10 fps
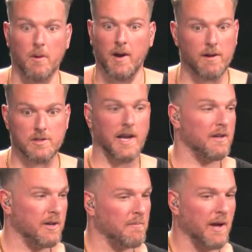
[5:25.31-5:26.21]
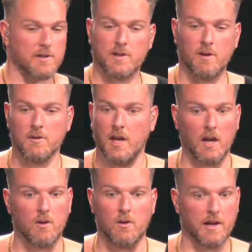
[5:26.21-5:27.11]
When I was down there in Mexico in
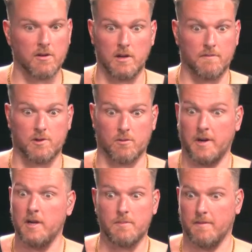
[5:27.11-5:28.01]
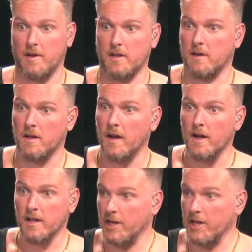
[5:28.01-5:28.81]
Cancun, I couldn't have dreamed of anything.